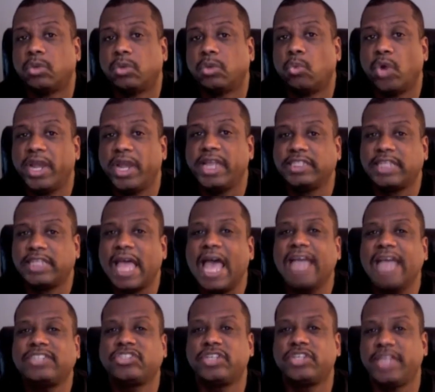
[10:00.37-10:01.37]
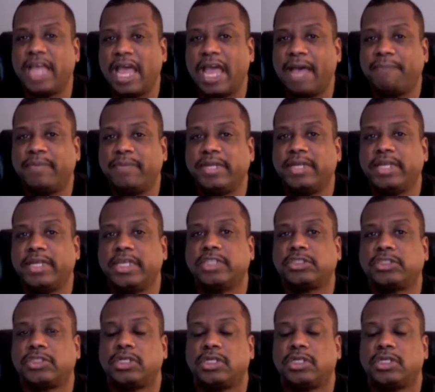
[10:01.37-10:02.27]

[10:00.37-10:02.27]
what has actually happened is